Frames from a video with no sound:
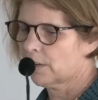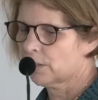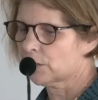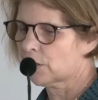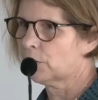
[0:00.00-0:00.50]

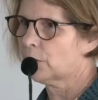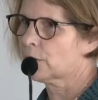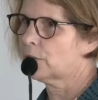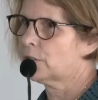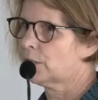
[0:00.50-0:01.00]
So you
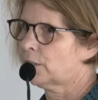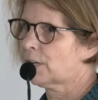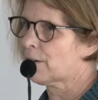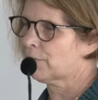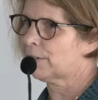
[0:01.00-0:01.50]
can do
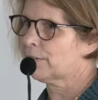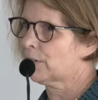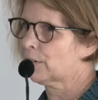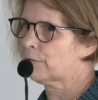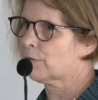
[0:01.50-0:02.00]

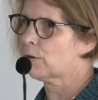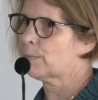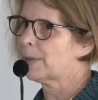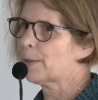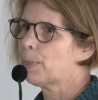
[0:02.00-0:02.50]
everything from